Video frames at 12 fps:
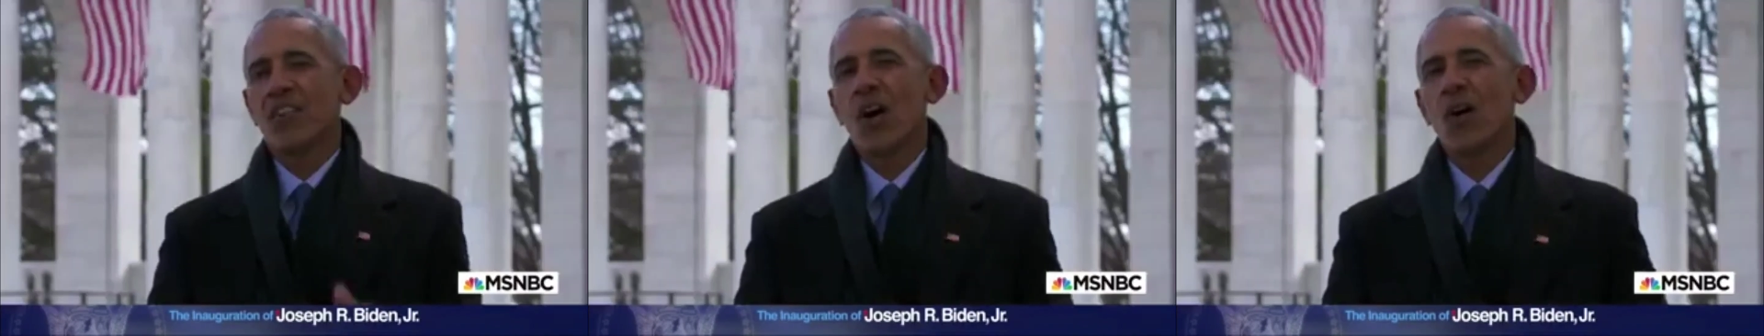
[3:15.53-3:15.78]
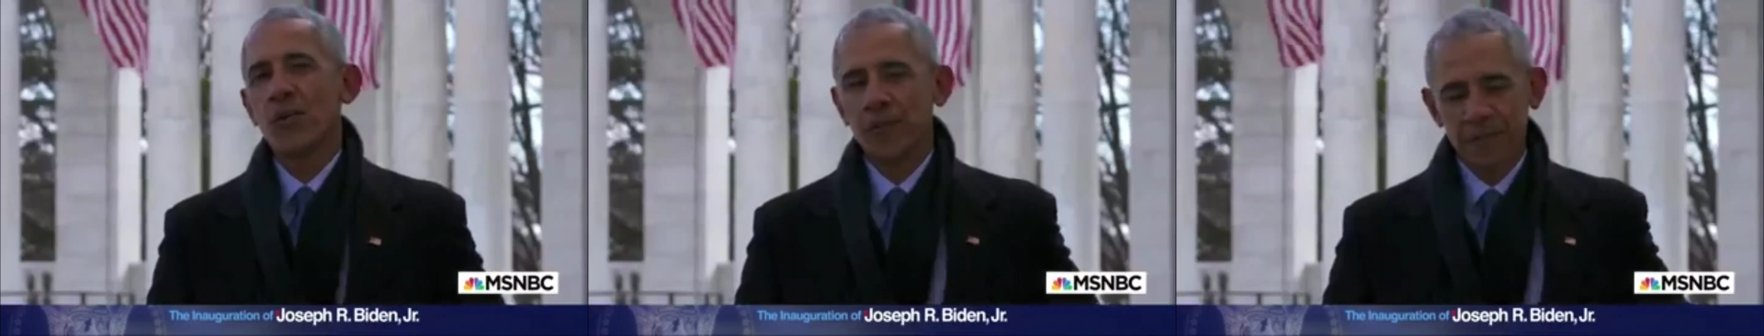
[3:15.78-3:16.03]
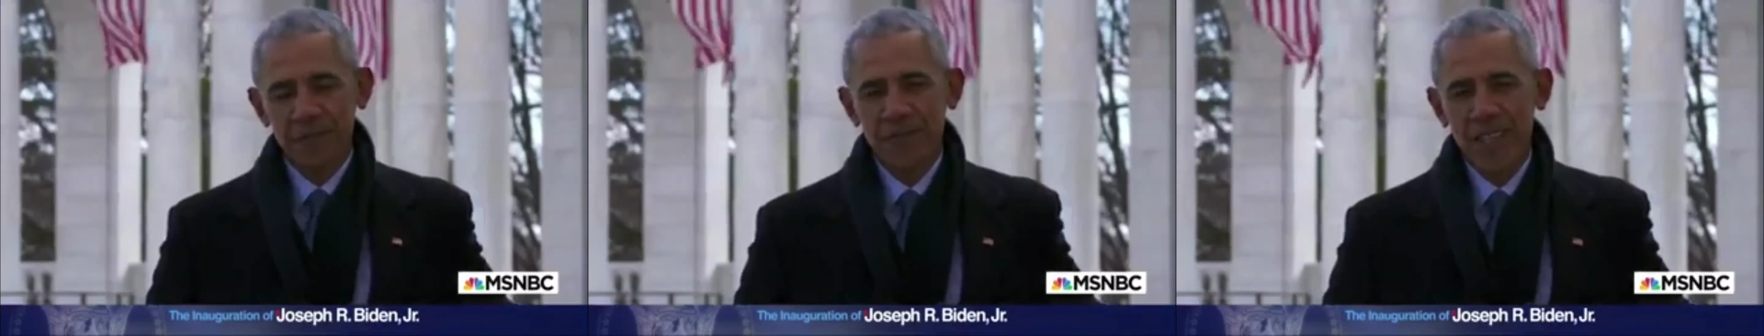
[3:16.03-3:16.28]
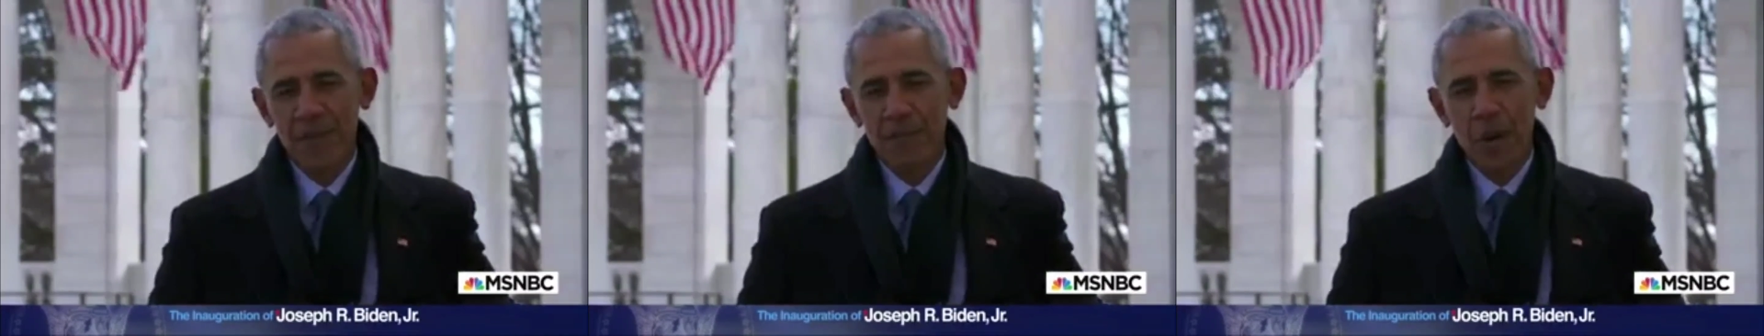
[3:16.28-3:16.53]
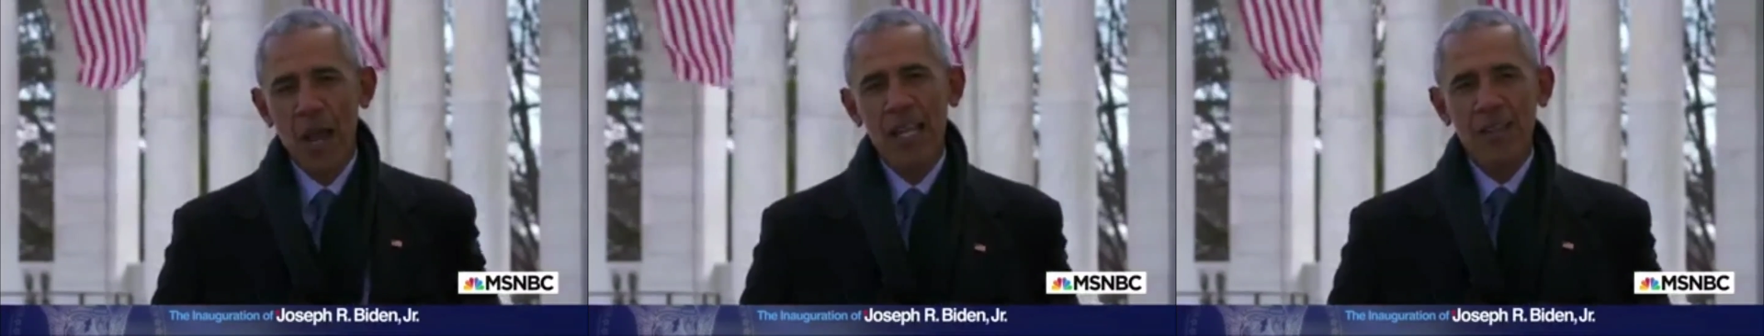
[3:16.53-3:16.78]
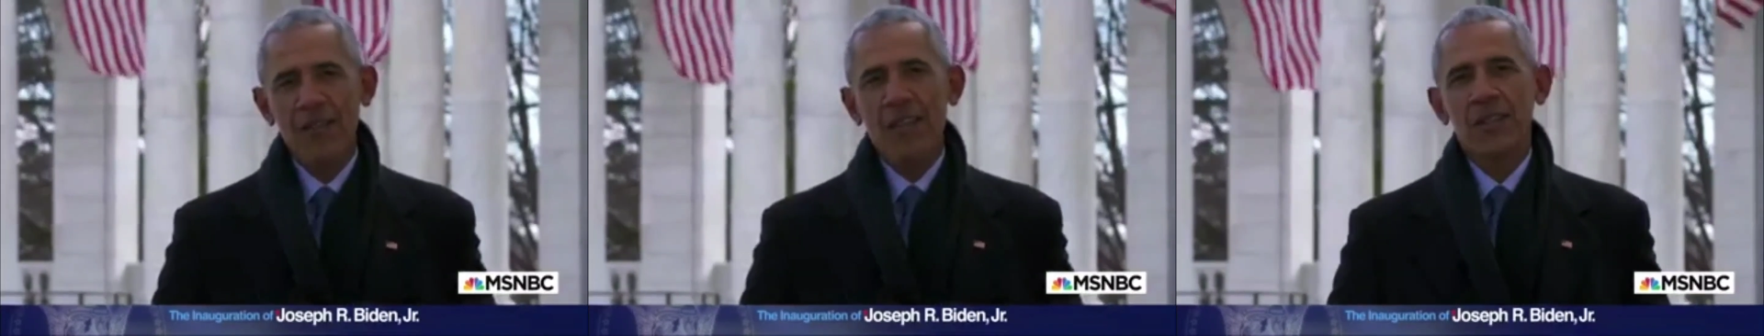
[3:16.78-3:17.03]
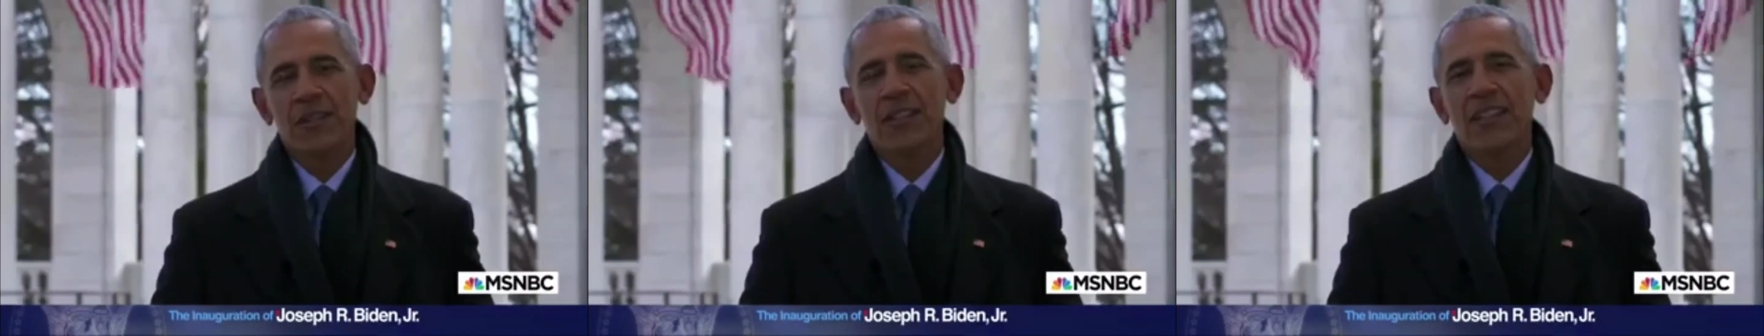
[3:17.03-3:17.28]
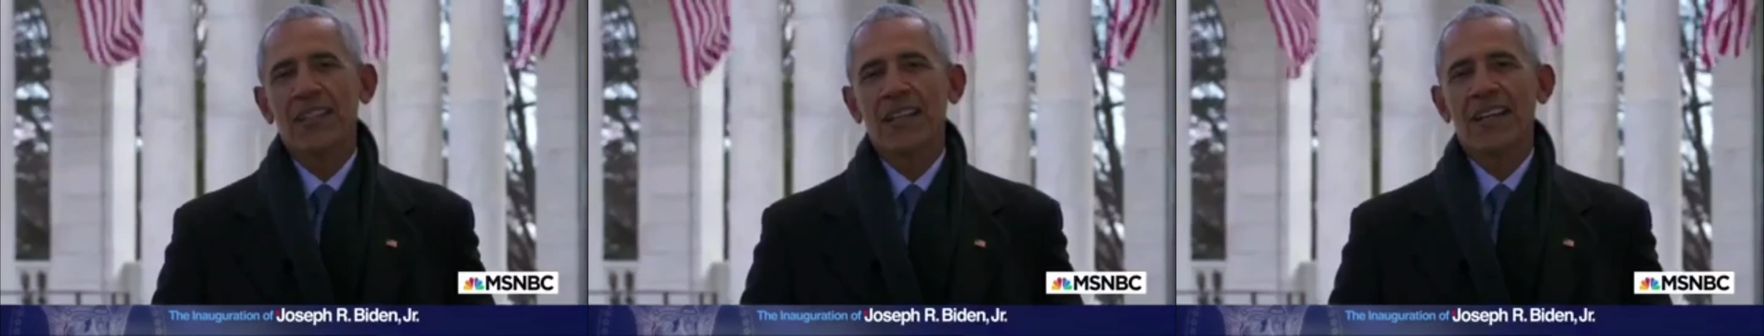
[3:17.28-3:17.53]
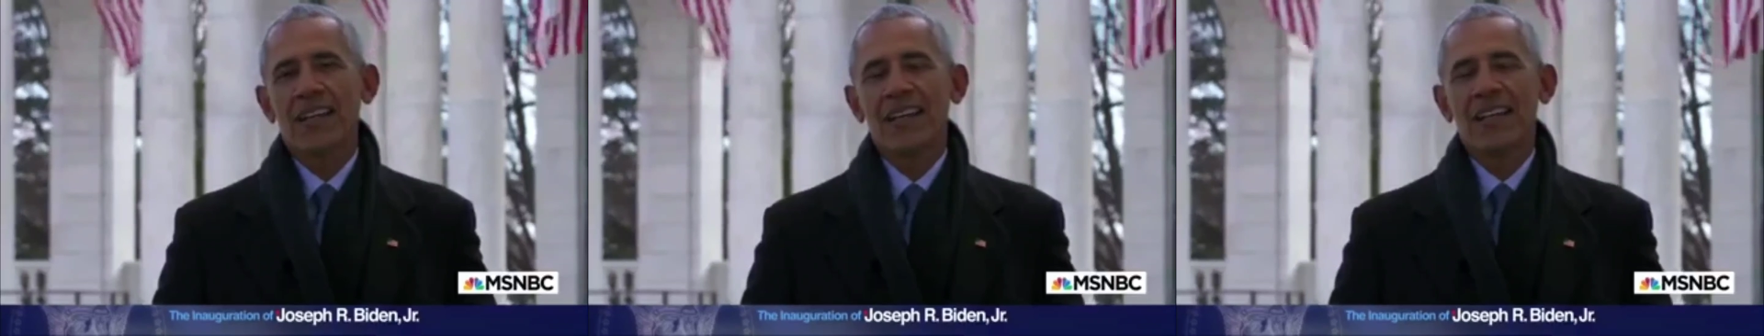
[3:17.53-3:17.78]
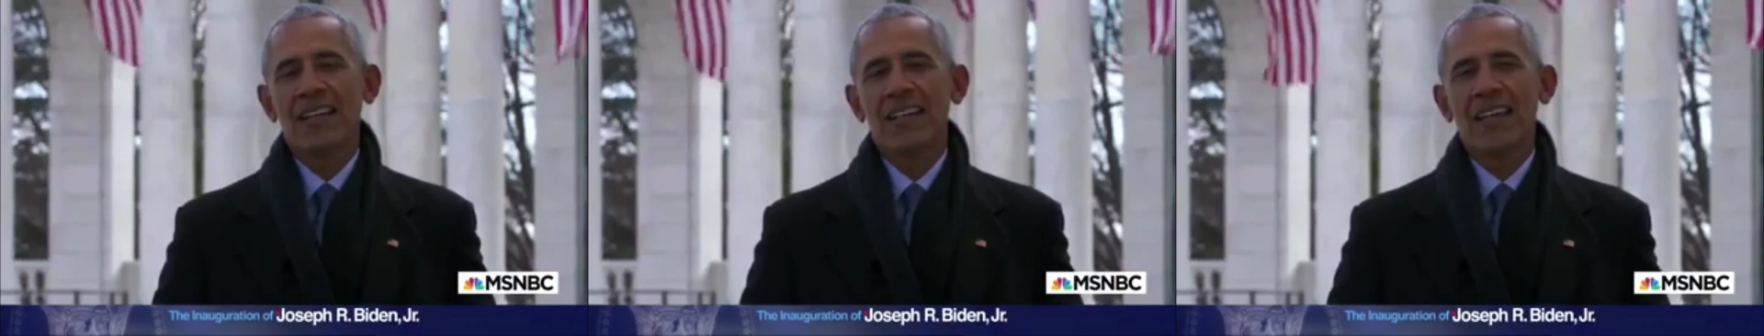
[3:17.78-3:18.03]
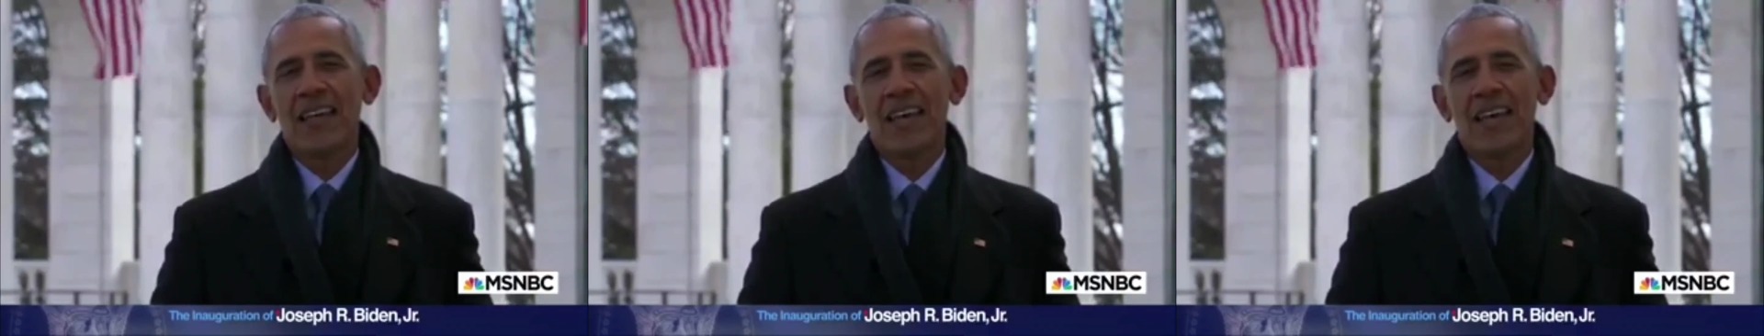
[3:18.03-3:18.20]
Joe, I'm proud of you, uh,